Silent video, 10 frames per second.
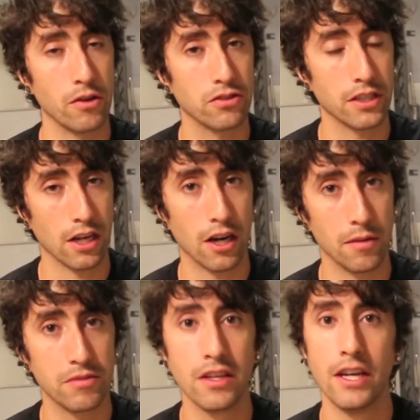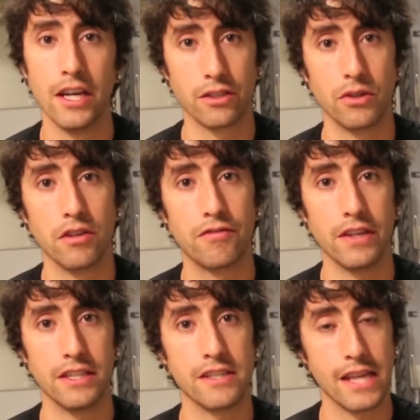mostly carbs. It's going to
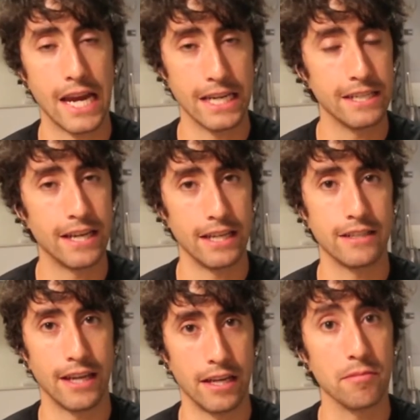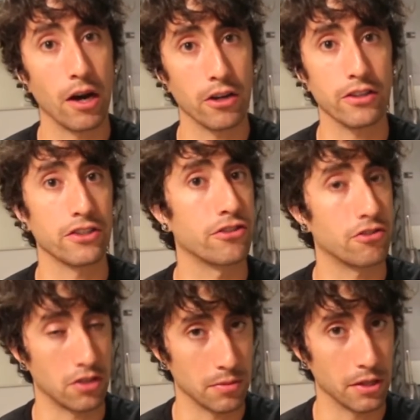fit into the 80-10-10 model
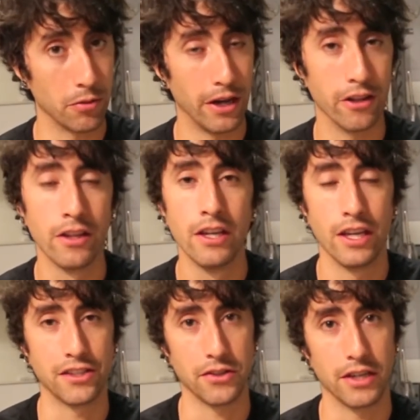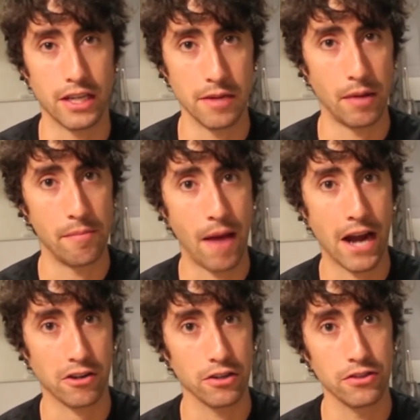extremely well. It's going to keep my
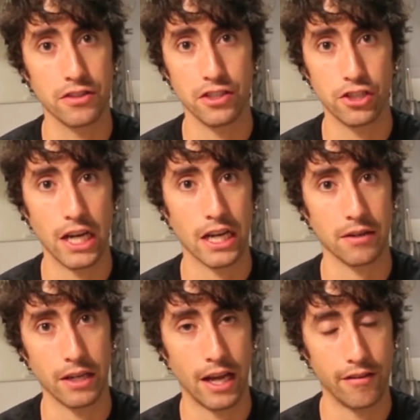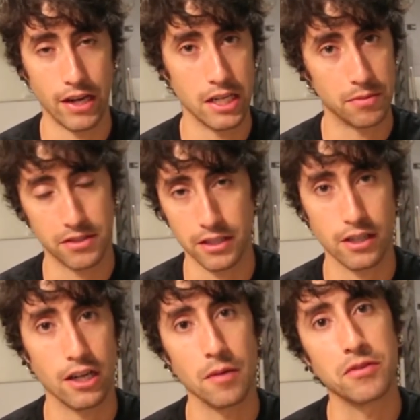macros in check. I'm going to have 80%
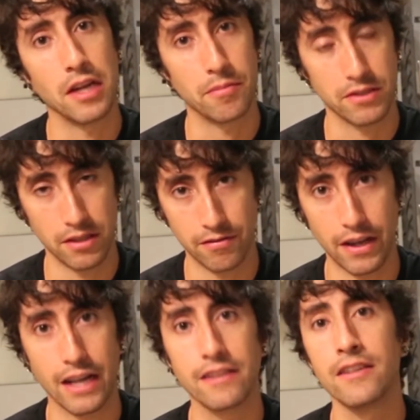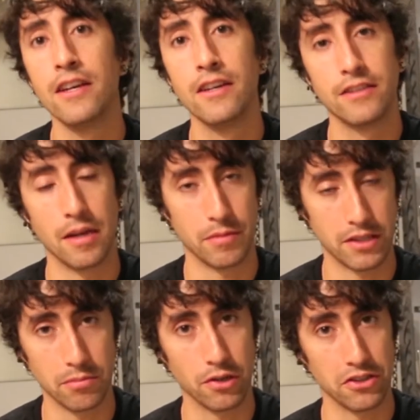carbs, 10% fats,
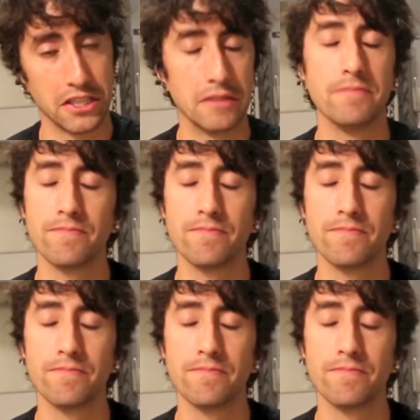10% protein,